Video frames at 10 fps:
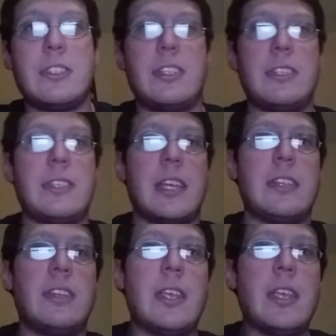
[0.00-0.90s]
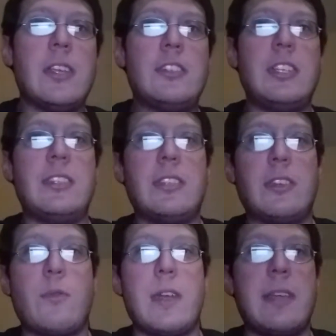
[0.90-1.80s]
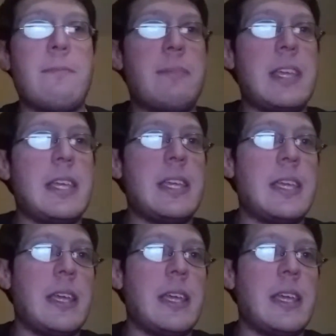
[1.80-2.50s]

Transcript: She said she's the queen bee